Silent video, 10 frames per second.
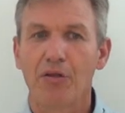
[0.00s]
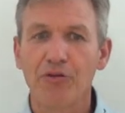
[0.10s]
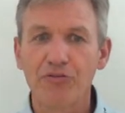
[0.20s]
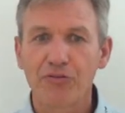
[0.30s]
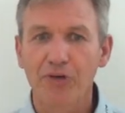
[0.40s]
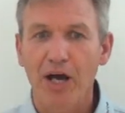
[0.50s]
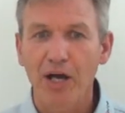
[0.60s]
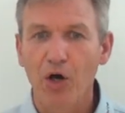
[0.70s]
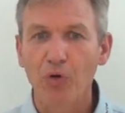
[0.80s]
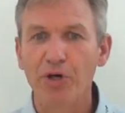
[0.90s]
This
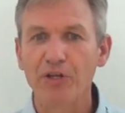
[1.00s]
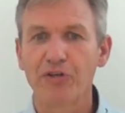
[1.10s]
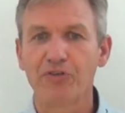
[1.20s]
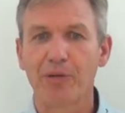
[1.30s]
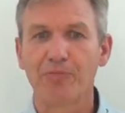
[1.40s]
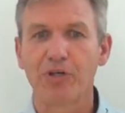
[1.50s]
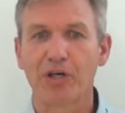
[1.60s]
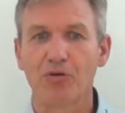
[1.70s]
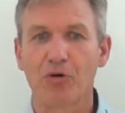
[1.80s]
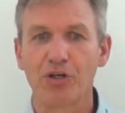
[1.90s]
IO intercept
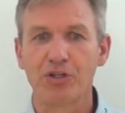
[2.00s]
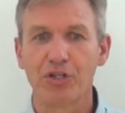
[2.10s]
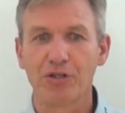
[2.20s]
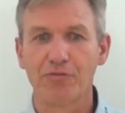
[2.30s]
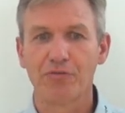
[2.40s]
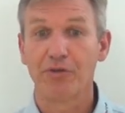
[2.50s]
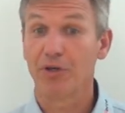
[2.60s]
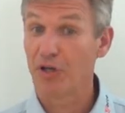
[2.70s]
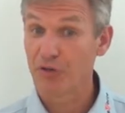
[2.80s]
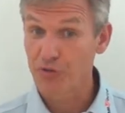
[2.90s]
technology
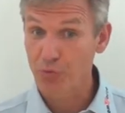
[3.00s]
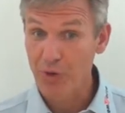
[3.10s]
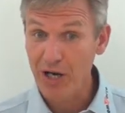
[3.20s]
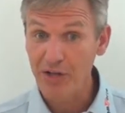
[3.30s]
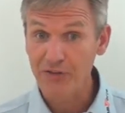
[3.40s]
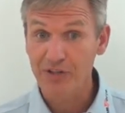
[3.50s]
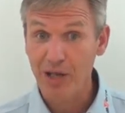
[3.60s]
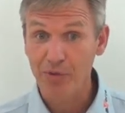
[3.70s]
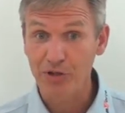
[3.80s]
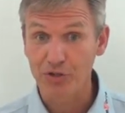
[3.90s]
is well
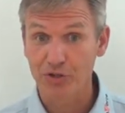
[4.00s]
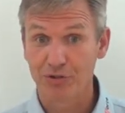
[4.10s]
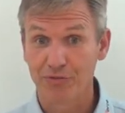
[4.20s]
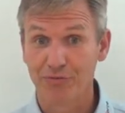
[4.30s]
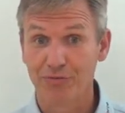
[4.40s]
established